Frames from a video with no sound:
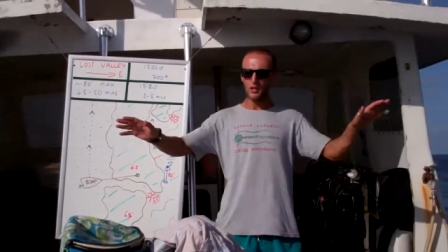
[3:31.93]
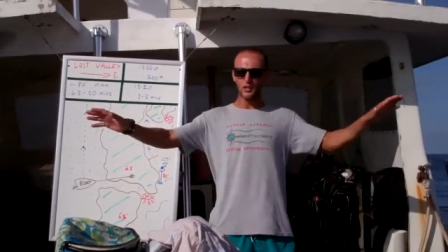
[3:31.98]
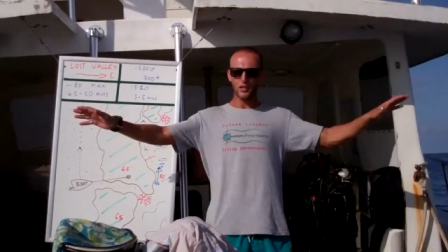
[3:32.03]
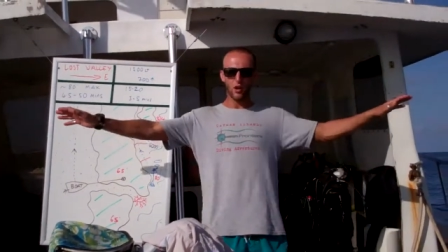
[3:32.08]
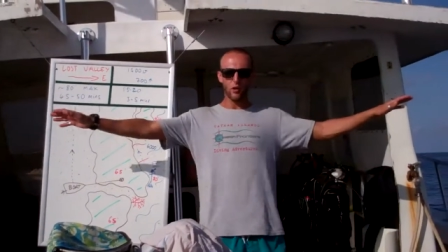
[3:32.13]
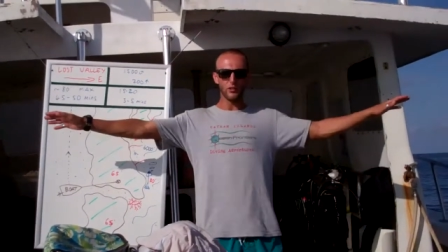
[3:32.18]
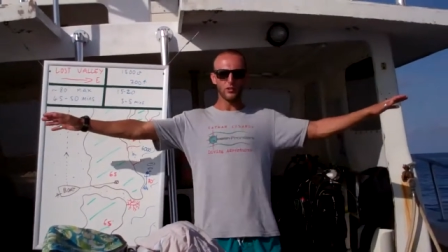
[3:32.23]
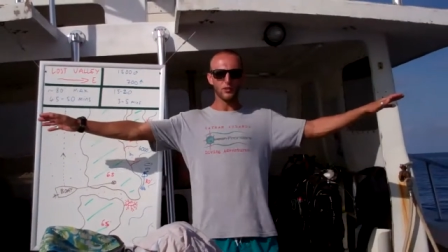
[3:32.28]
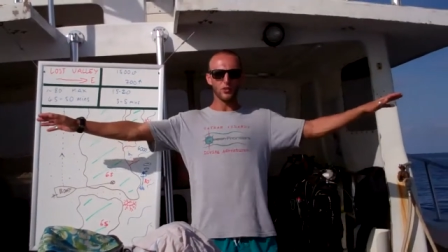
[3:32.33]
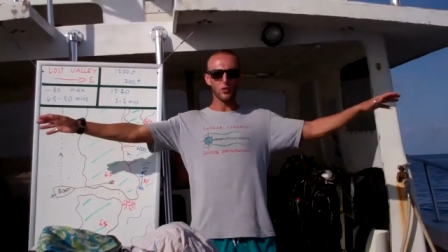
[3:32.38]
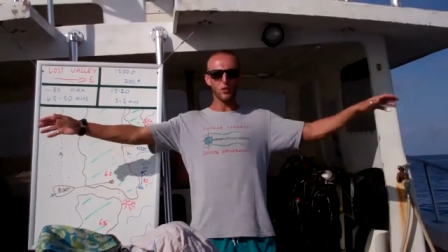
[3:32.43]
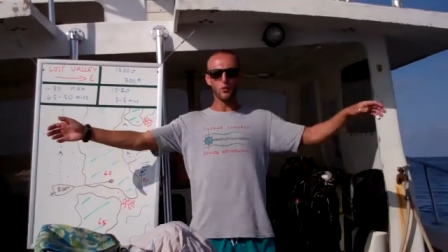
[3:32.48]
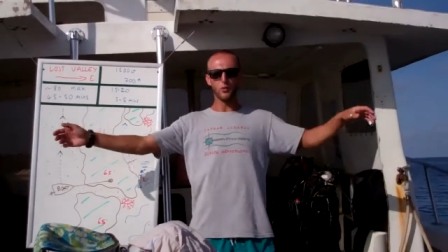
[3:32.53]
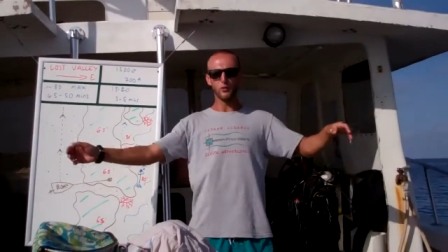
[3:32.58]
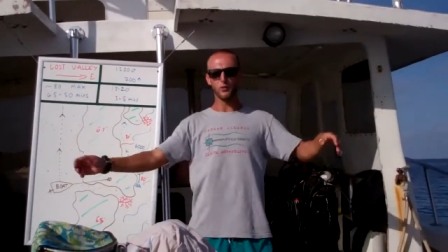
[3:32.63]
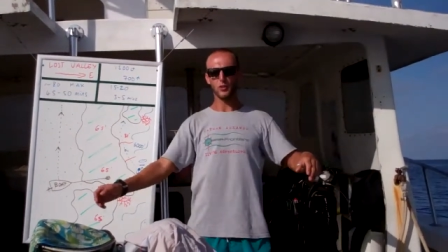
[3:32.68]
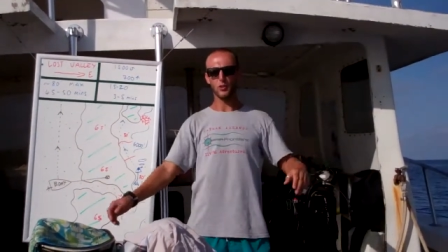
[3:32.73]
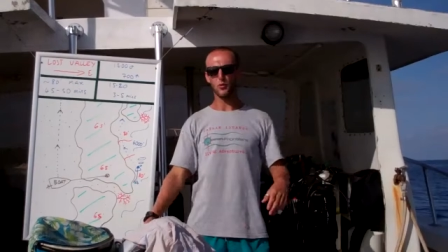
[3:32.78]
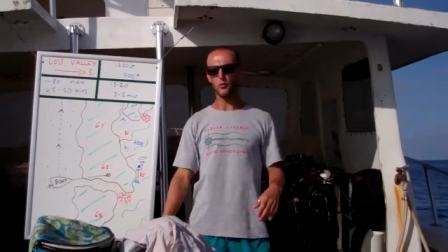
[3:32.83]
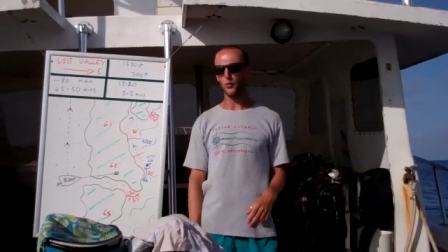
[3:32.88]
going
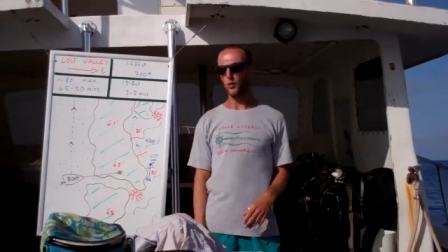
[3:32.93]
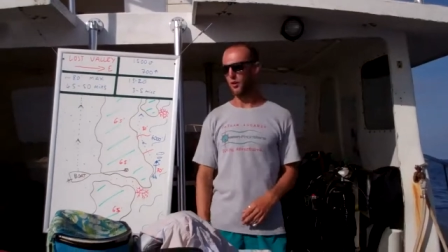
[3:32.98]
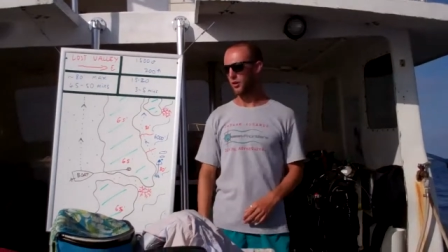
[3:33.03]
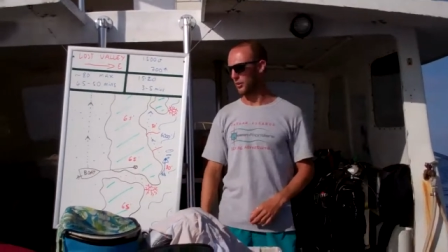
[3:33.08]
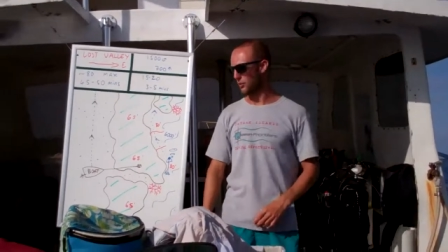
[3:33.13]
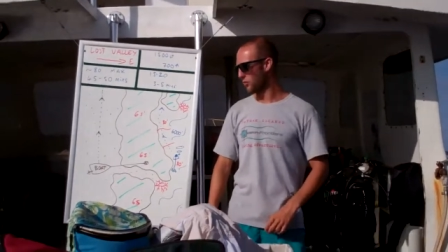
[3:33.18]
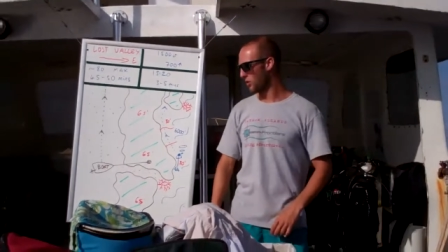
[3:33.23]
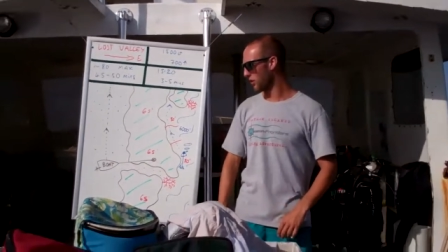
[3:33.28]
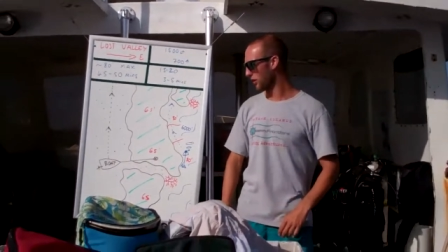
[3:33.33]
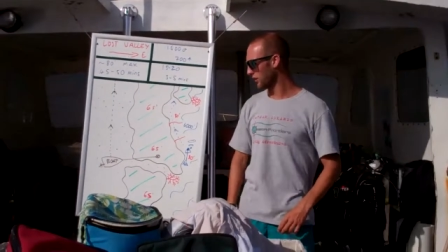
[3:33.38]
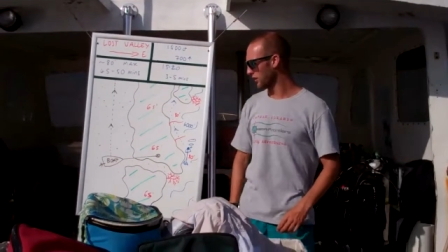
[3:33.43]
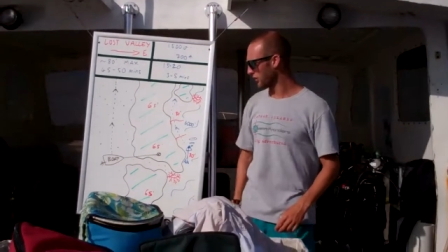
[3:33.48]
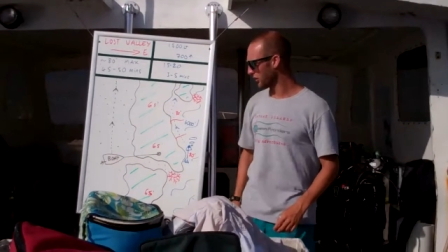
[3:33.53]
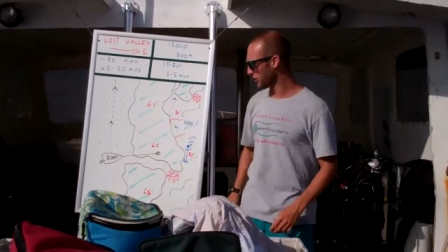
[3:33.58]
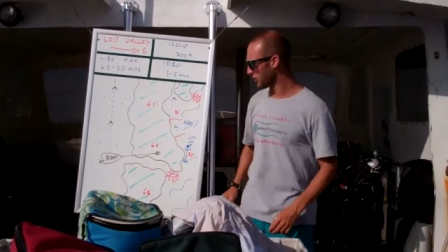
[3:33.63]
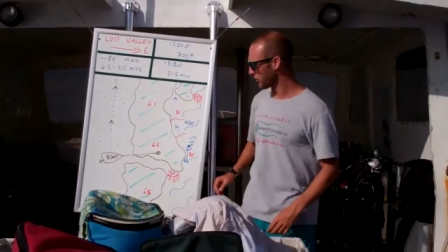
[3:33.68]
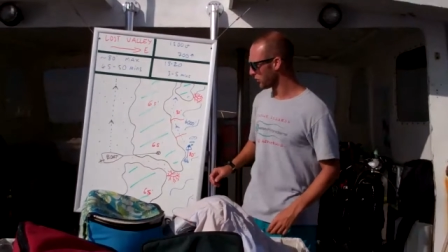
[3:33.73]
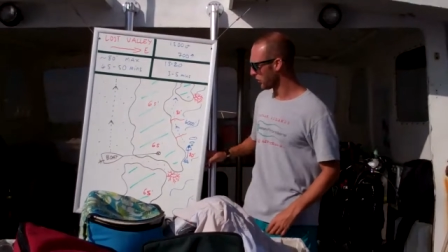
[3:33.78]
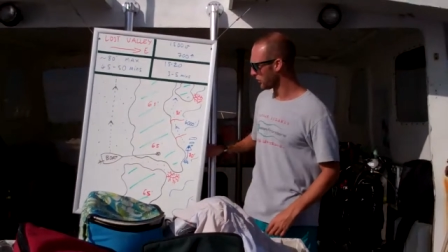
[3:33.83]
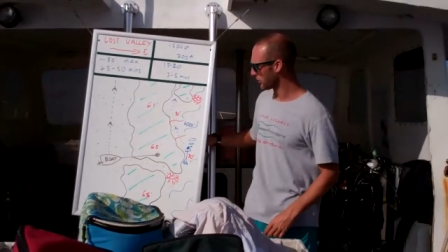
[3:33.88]
too far and wide,
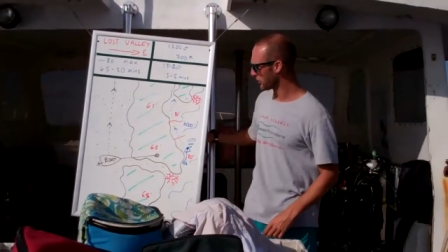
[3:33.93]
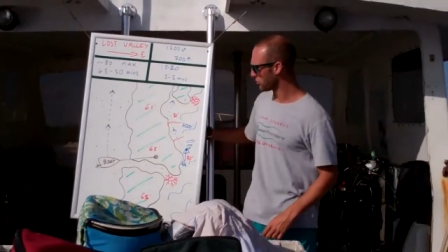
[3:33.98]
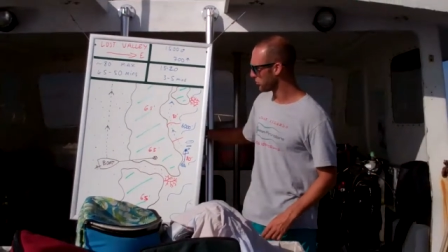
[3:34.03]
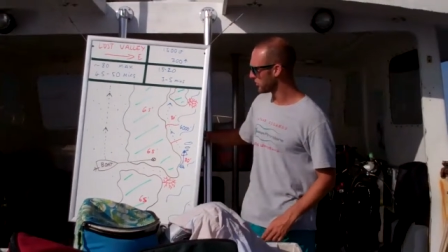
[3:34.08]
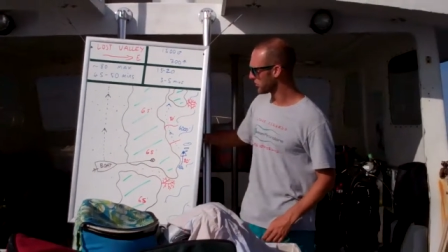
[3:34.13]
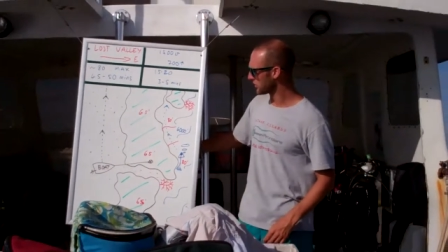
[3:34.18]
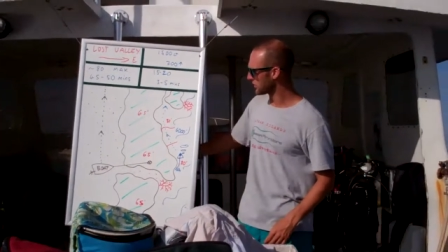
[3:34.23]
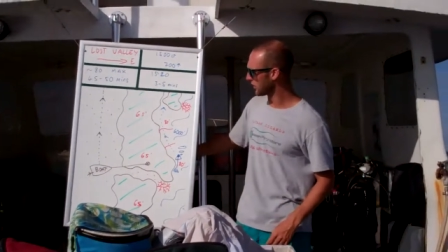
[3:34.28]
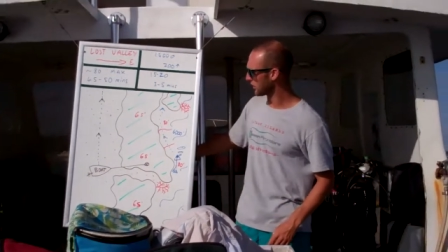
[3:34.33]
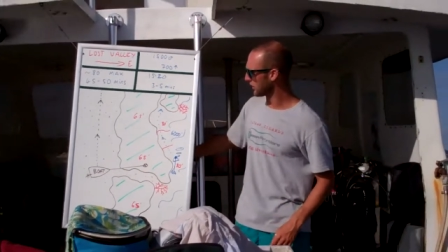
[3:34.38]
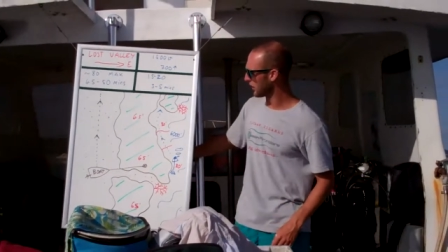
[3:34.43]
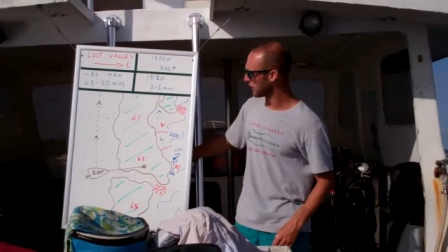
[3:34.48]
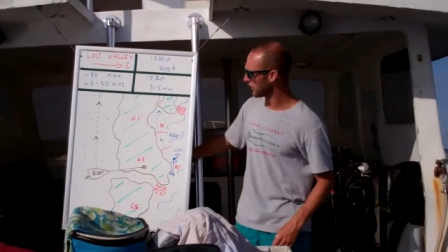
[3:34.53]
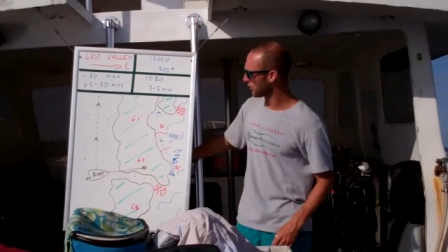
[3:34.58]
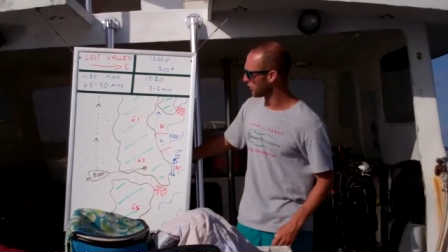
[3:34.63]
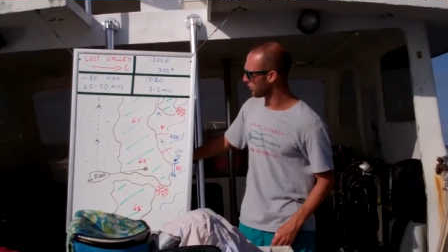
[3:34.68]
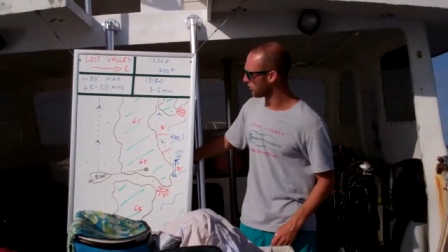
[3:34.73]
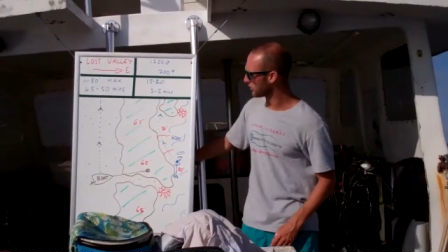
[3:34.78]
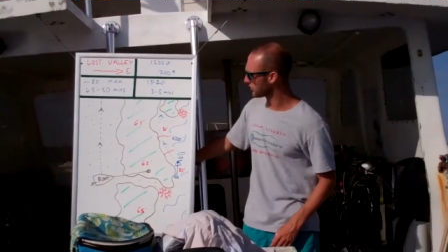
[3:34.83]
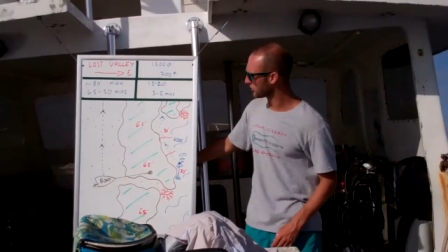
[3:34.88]
guys, alright? We'd appreciate that
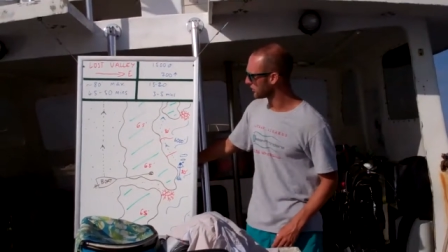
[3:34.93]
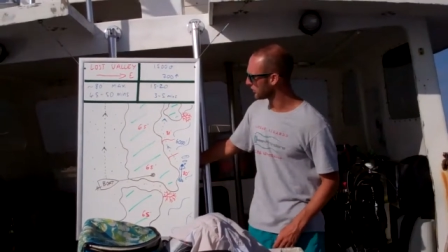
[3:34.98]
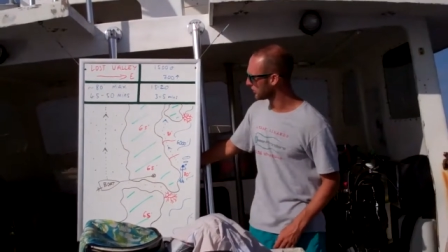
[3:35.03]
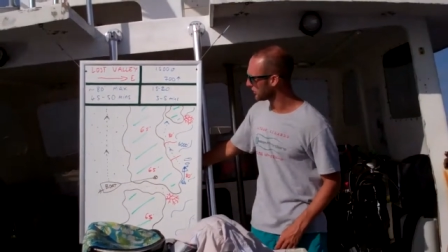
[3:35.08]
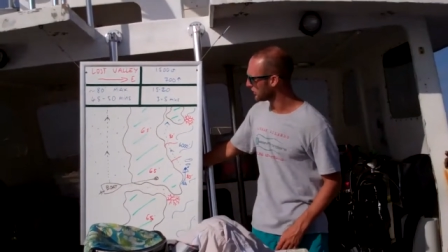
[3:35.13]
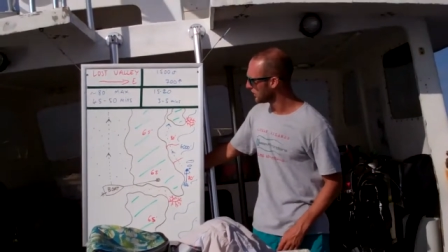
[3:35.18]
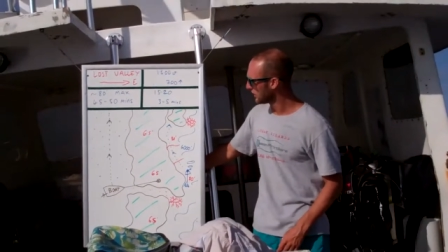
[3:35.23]
a lot. So.